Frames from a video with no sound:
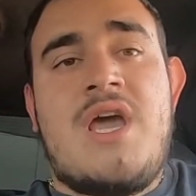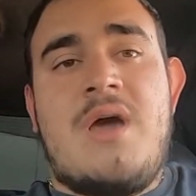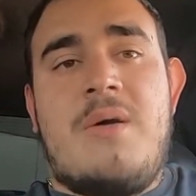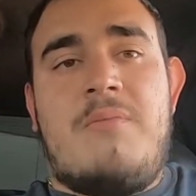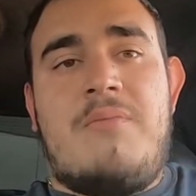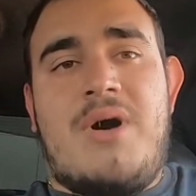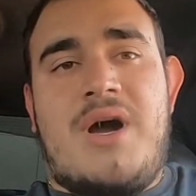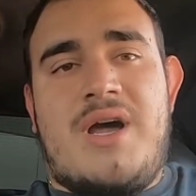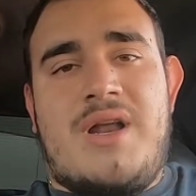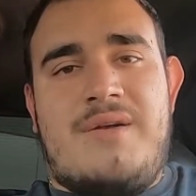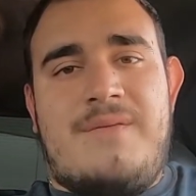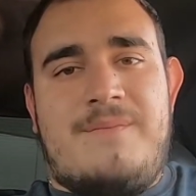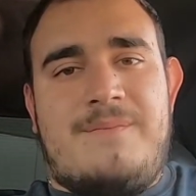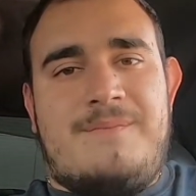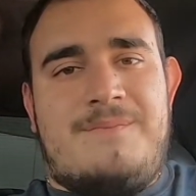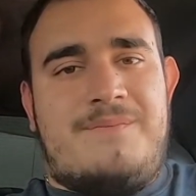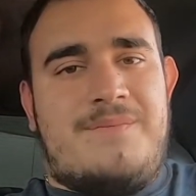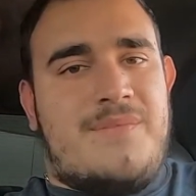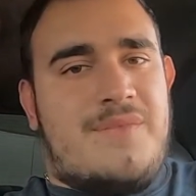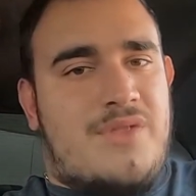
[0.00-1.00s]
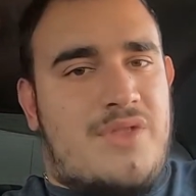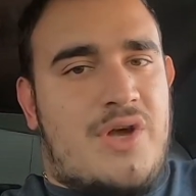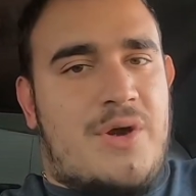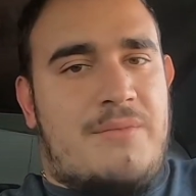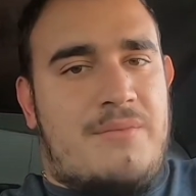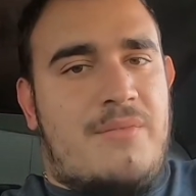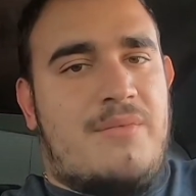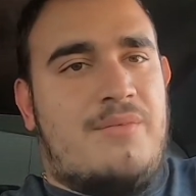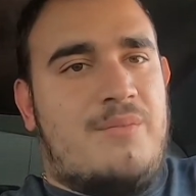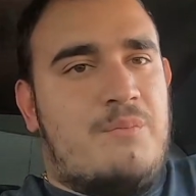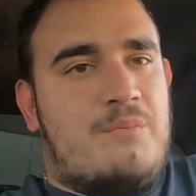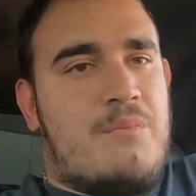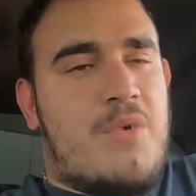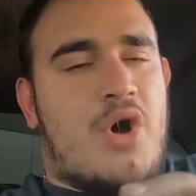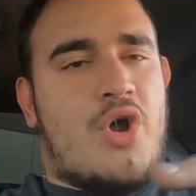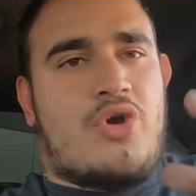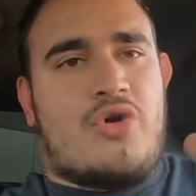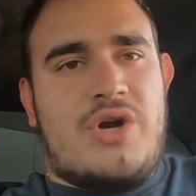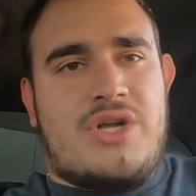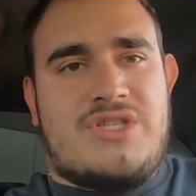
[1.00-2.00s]
But the
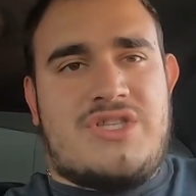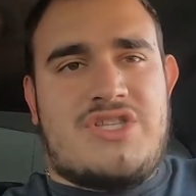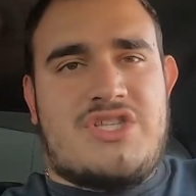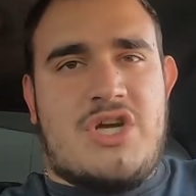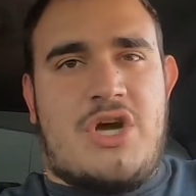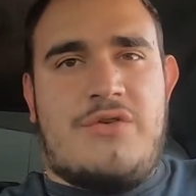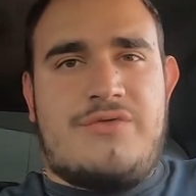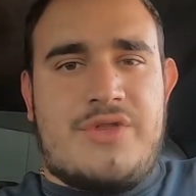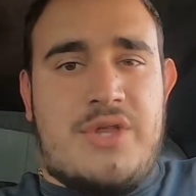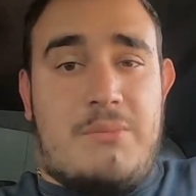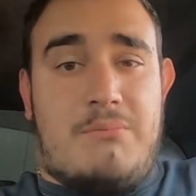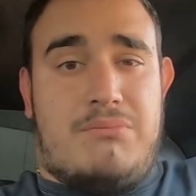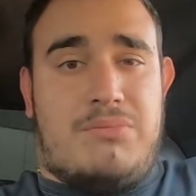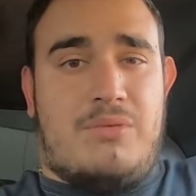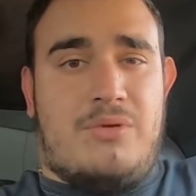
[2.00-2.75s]
motor itself, the